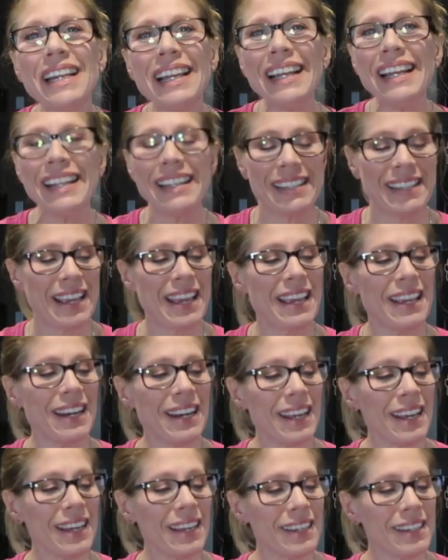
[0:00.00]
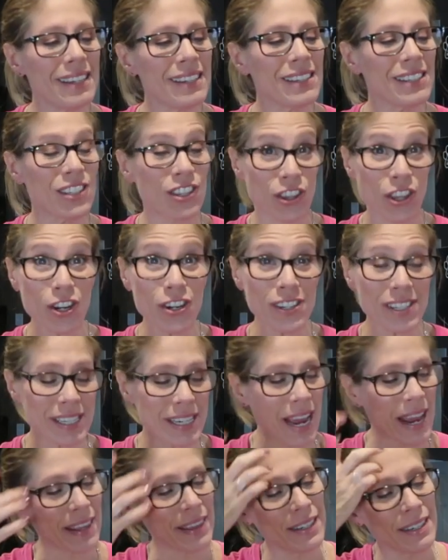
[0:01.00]
It is
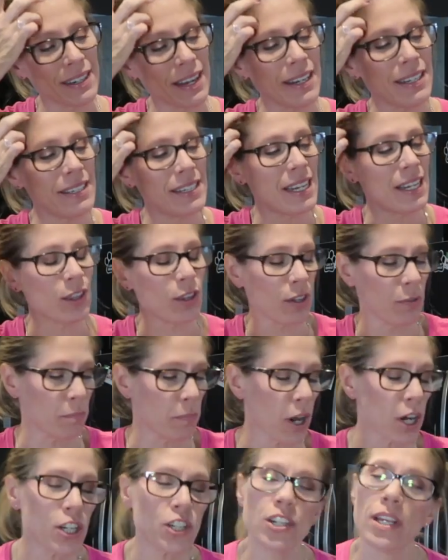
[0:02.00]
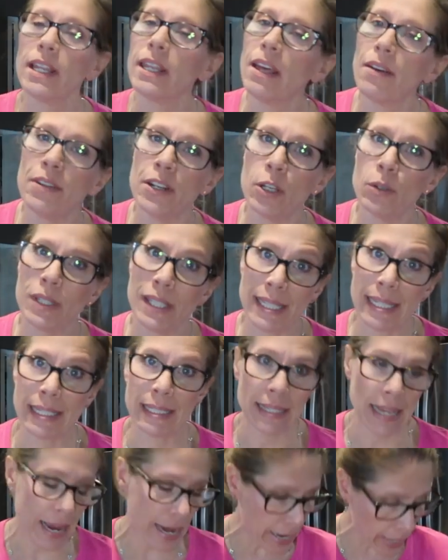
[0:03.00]
Thursday, the 19th of March,
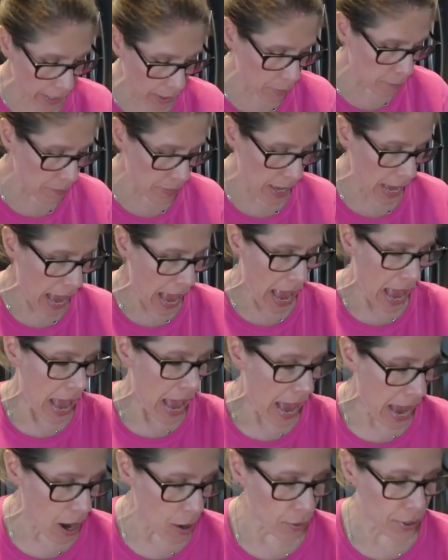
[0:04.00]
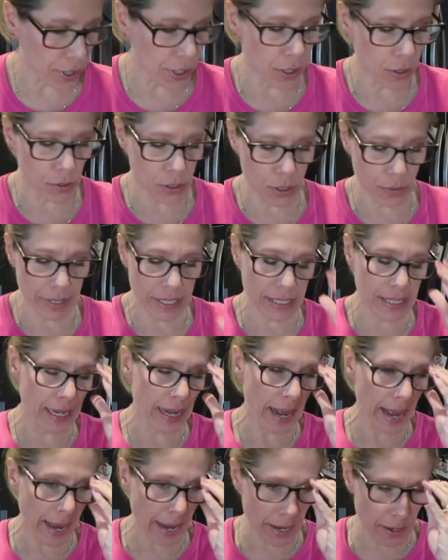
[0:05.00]
11:06 a.m. How are you doing
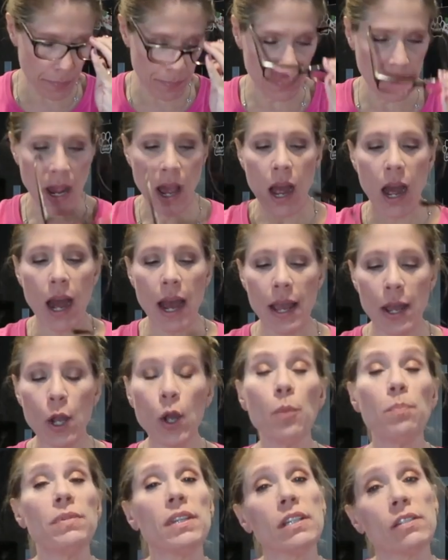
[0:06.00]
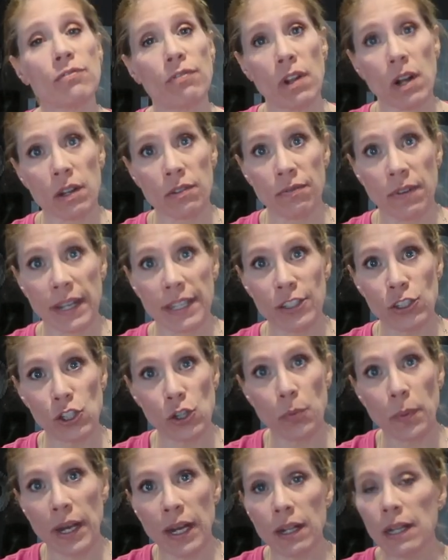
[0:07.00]
today? I hope this vlog finds
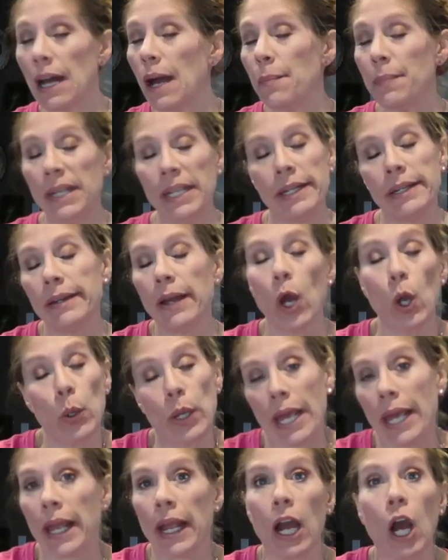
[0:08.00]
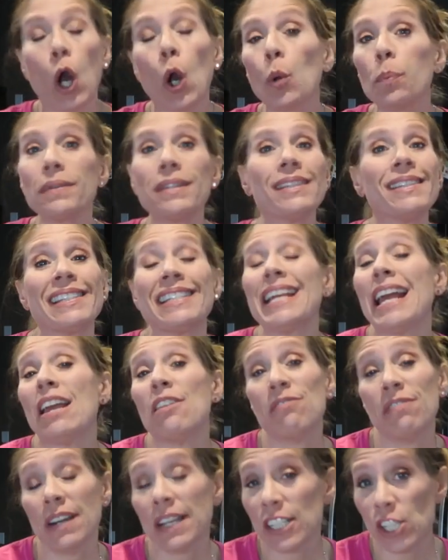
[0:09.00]
you well. I mean, okay, I hope this
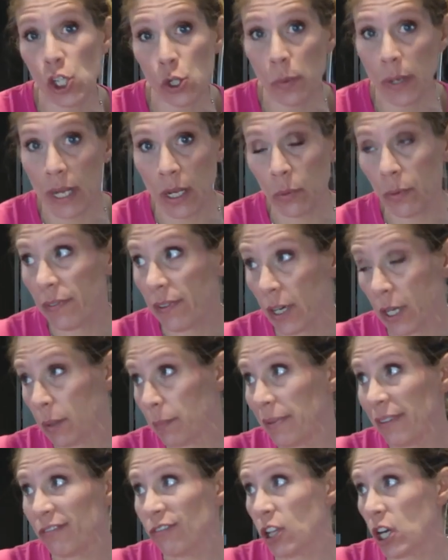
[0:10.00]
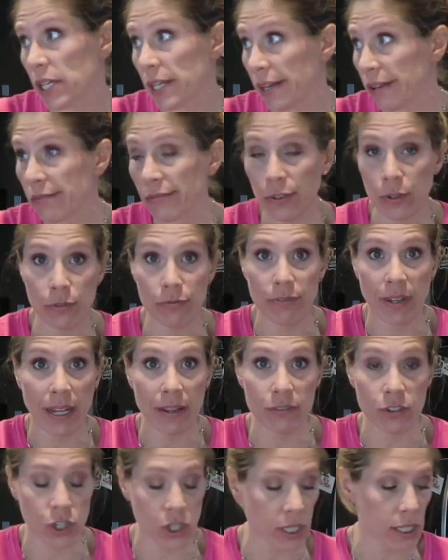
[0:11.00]
day finds you well. We've already been vlogging for
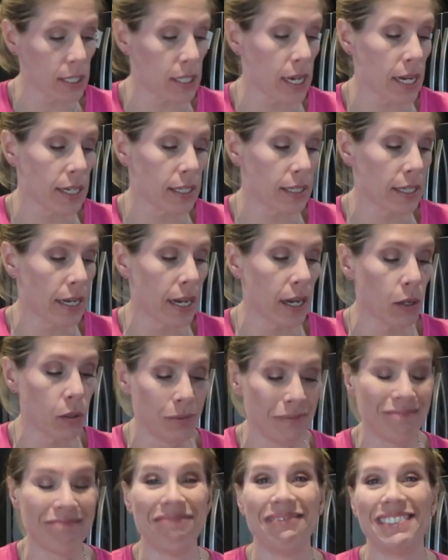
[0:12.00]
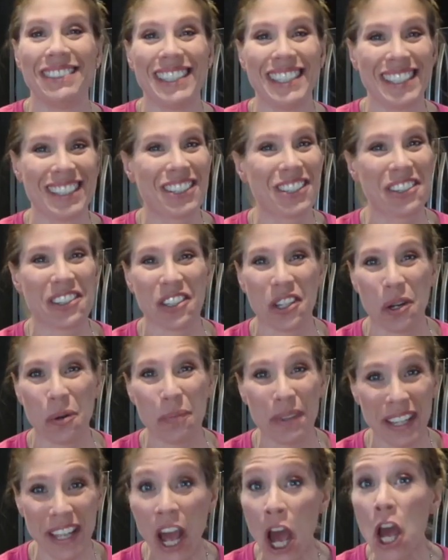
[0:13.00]
5 or 6 days now. This is gonna
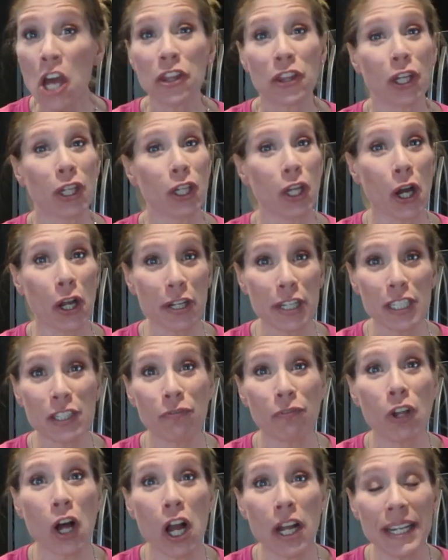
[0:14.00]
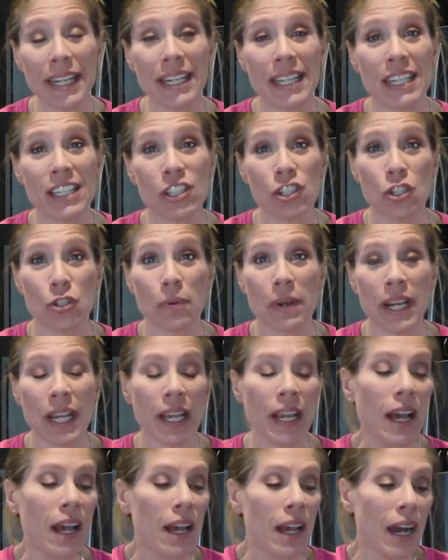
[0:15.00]
be the longest vlog in
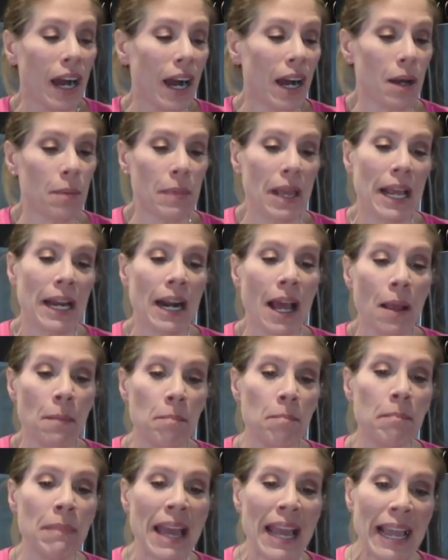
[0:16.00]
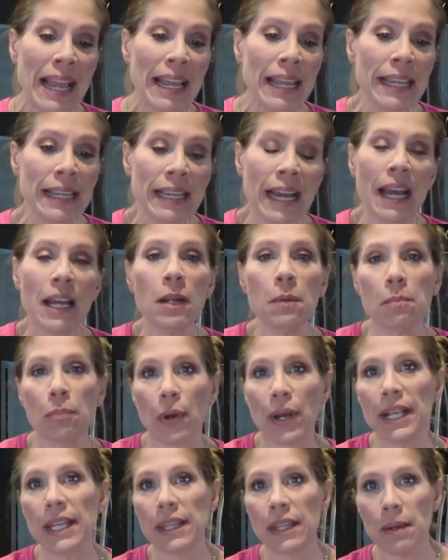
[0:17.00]
history. And I may kind of
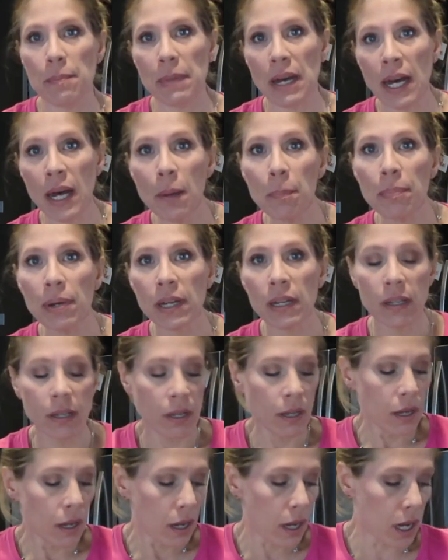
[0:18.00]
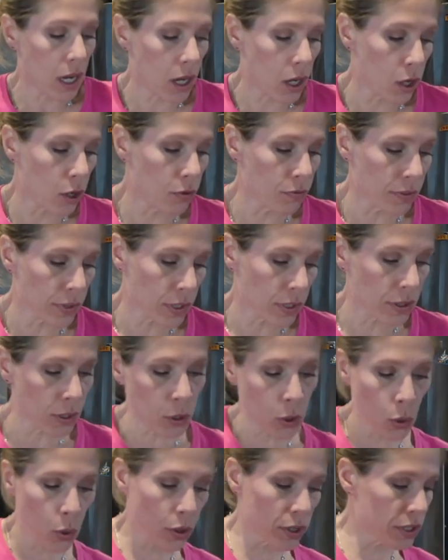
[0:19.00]
break them up over
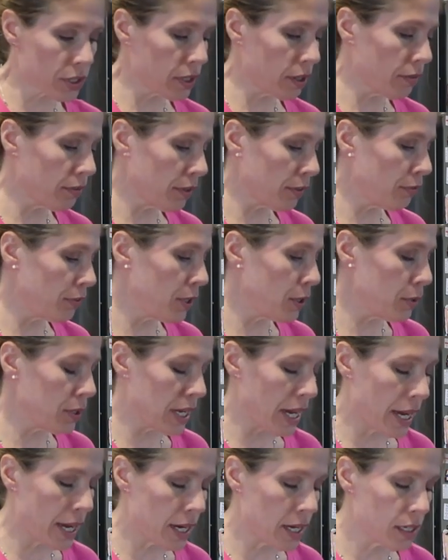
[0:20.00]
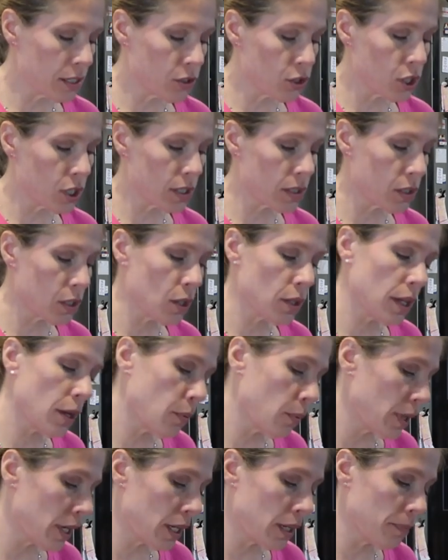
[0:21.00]
the course of a few days, just so
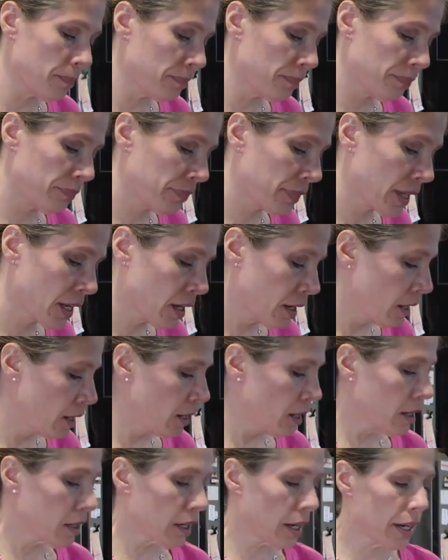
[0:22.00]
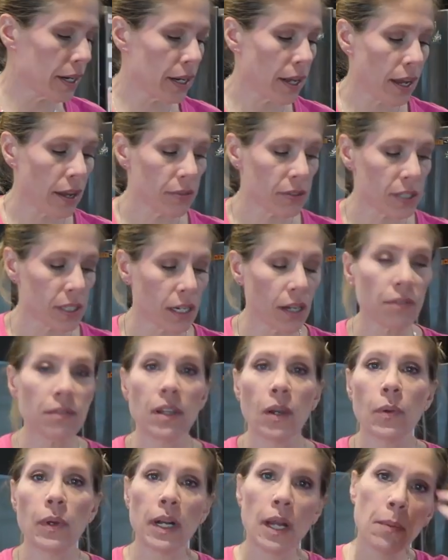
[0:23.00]
that we kind of have stuff
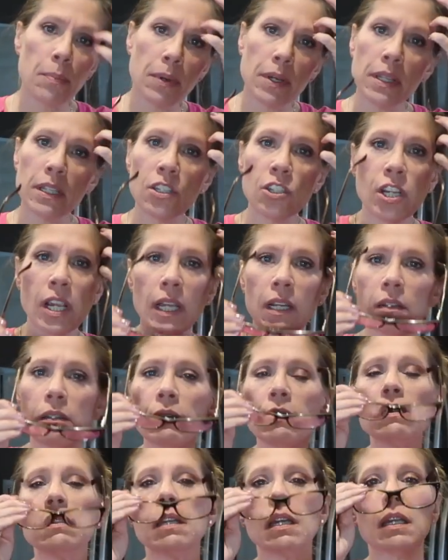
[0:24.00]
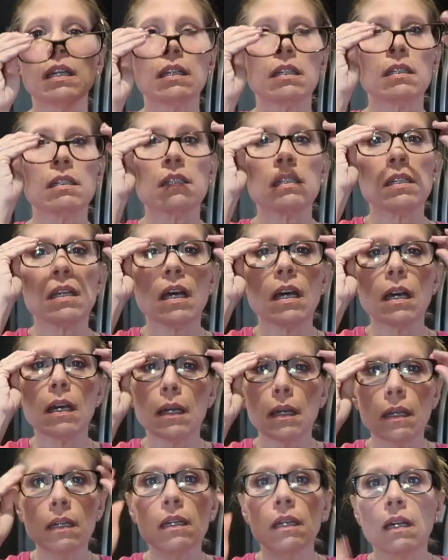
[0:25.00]
going up on the channel, and a